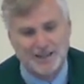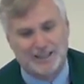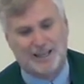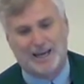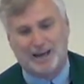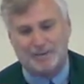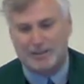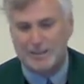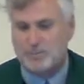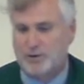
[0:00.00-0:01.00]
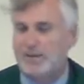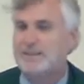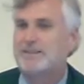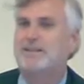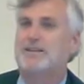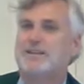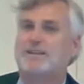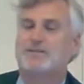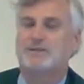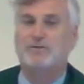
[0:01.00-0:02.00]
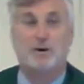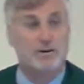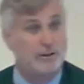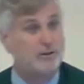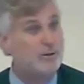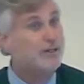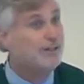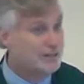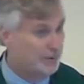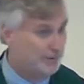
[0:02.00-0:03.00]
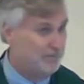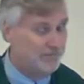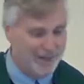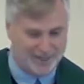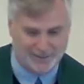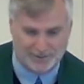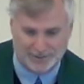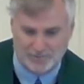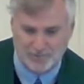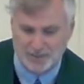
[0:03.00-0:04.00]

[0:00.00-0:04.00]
loudly praising the gifts of our new interim pastor.